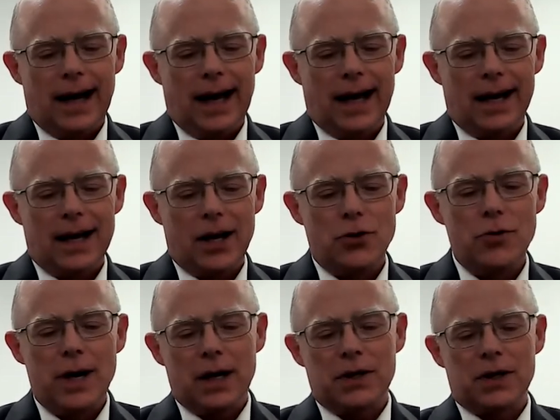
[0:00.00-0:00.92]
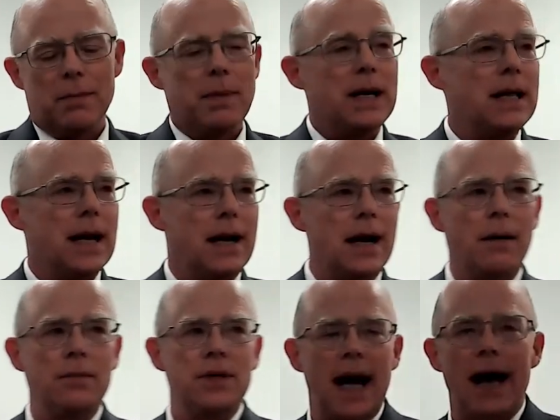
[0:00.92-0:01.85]
And uh, you get somebody that
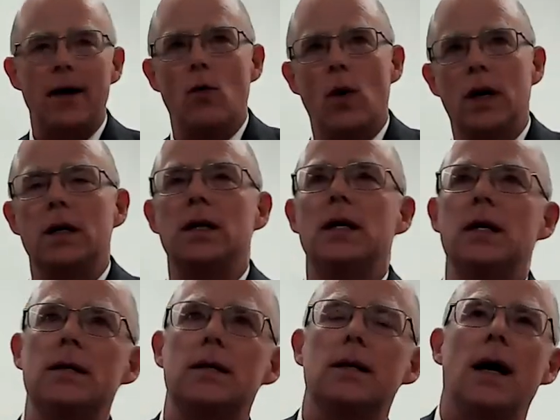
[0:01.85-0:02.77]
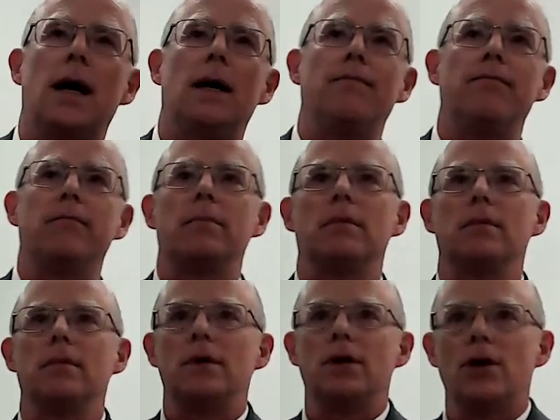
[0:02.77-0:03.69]
comes out of one of these, um,
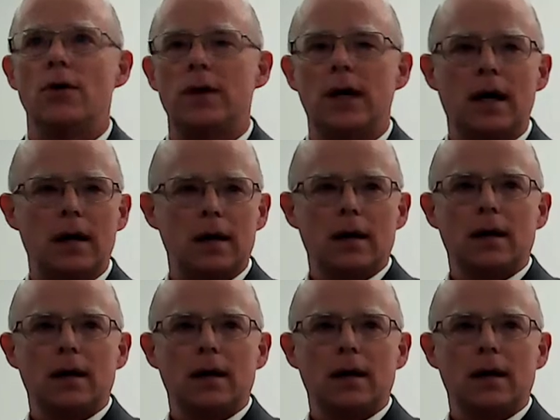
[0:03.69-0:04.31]
you know, the